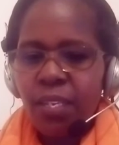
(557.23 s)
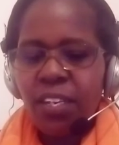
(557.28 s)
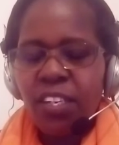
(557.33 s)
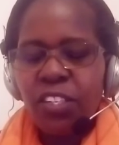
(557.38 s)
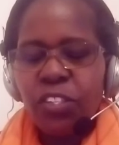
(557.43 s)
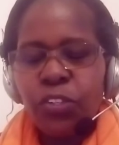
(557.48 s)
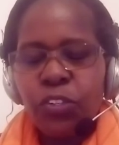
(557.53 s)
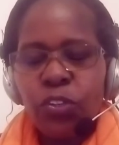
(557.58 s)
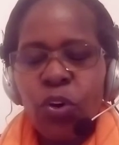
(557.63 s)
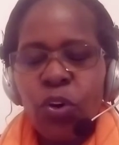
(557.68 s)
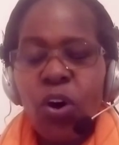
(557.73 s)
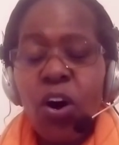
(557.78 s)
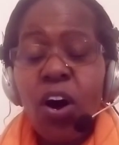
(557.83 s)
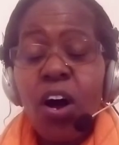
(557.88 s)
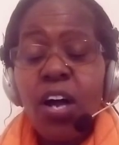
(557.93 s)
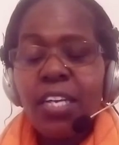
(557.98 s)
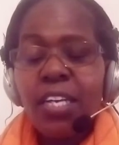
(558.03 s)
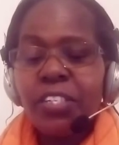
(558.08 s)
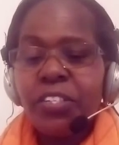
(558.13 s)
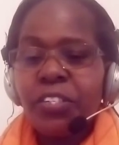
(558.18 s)
So
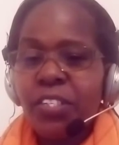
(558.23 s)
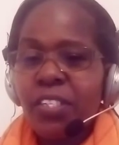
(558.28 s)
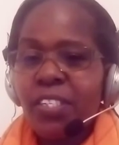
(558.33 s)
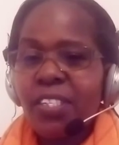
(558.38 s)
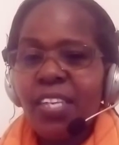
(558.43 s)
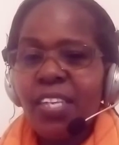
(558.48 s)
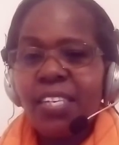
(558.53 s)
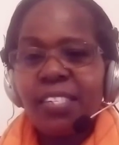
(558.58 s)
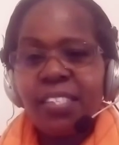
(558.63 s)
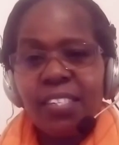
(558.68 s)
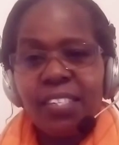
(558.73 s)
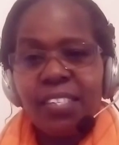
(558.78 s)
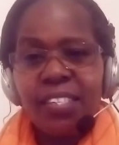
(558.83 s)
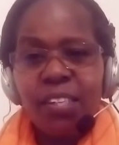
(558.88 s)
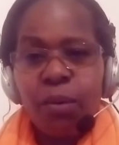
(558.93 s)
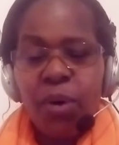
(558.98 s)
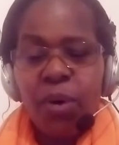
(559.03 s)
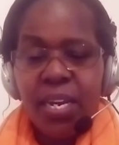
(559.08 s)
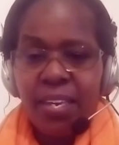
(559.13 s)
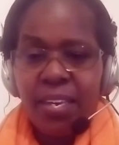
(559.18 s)
Jesus is
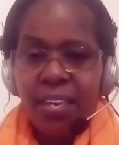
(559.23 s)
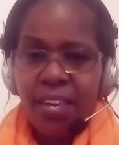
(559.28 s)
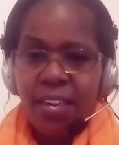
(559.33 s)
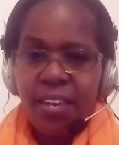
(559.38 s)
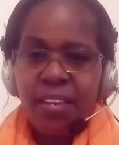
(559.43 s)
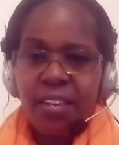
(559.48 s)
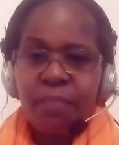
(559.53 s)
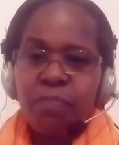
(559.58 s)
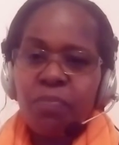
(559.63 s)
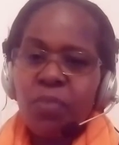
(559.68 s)
our King.